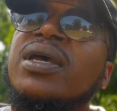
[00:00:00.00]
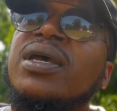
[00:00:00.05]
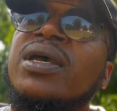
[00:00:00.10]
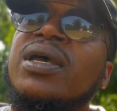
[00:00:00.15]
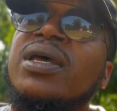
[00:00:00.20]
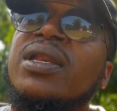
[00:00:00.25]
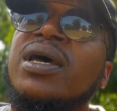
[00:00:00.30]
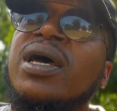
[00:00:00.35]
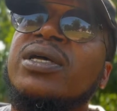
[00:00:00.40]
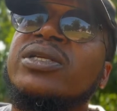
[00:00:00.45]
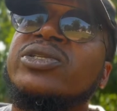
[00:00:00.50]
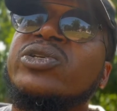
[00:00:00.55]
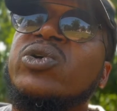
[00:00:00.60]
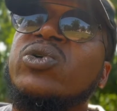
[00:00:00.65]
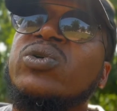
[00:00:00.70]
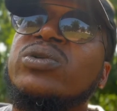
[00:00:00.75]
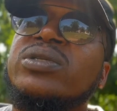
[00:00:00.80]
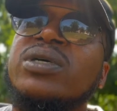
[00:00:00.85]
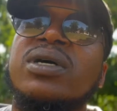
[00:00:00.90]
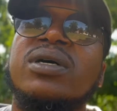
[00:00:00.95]
And I
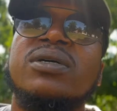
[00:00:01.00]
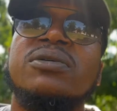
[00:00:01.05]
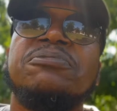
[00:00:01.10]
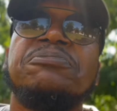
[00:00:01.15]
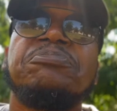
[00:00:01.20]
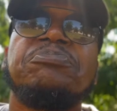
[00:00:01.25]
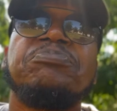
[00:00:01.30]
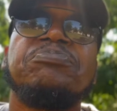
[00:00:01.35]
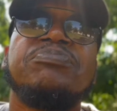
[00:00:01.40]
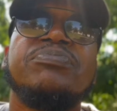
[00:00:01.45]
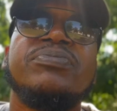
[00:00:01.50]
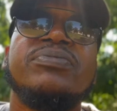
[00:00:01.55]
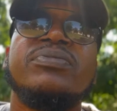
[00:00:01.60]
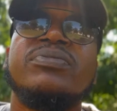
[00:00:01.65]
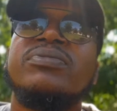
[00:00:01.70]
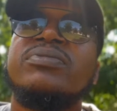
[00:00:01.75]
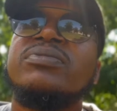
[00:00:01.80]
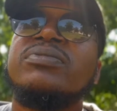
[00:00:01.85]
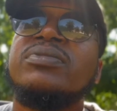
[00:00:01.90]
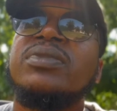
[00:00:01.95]
told her,
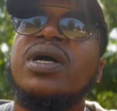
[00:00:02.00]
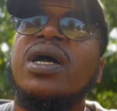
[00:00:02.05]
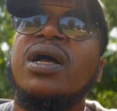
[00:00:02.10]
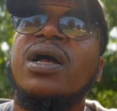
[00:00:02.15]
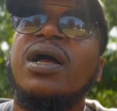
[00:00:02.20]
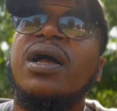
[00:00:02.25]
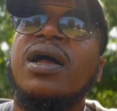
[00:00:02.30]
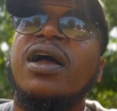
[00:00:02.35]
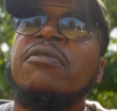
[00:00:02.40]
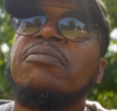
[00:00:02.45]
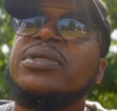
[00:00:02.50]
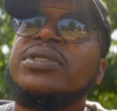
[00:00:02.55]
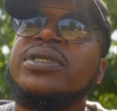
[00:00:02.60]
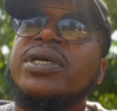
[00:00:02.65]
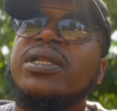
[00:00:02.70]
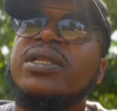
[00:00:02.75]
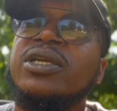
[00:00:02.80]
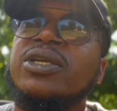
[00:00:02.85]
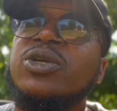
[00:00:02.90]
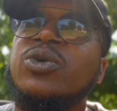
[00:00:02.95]
I've been
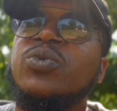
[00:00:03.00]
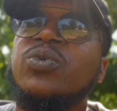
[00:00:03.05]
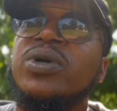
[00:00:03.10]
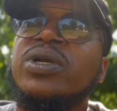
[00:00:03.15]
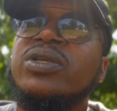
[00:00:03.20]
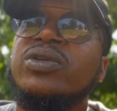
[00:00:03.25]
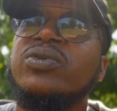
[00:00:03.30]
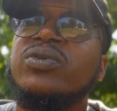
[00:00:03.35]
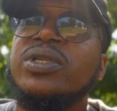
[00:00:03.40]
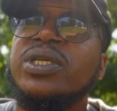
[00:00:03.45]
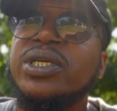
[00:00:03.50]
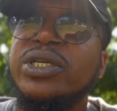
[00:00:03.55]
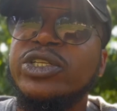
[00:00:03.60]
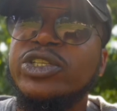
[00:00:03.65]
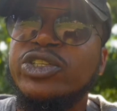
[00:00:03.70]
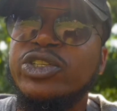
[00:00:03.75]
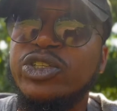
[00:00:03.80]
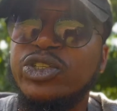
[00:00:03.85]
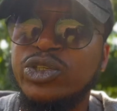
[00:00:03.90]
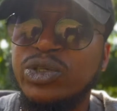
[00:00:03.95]
telling you what you need
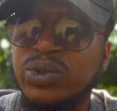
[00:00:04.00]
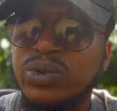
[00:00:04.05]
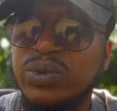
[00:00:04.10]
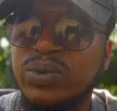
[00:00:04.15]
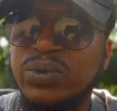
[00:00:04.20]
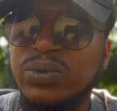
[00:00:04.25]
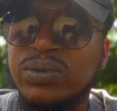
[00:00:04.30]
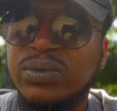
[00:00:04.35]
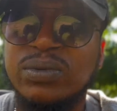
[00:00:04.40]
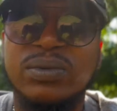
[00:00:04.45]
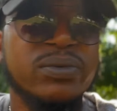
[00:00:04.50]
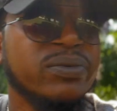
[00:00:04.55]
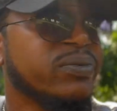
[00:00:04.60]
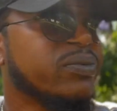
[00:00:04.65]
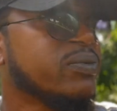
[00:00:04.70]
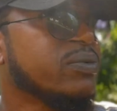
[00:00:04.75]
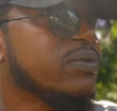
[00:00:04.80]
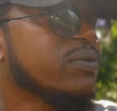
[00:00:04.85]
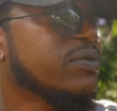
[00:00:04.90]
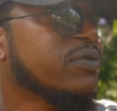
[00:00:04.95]
to do
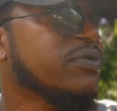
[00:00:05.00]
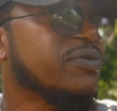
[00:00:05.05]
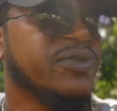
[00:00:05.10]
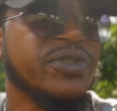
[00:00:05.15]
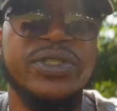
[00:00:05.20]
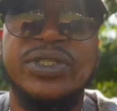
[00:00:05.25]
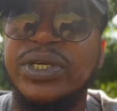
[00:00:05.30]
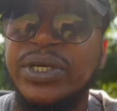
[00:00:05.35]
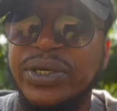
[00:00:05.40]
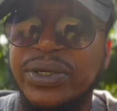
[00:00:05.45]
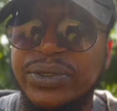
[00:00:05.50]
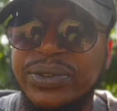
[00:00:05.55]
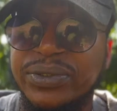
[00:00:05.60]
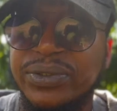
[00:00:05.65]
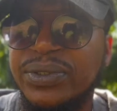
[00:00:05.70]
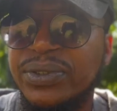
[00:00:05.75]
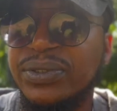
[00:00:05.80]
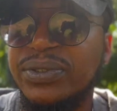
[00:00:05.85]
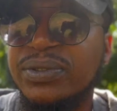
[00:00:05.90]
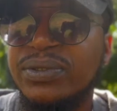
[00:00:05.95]
for
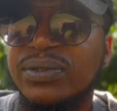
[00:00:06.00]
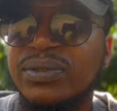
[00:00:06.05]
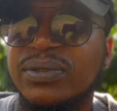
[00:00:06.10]
years.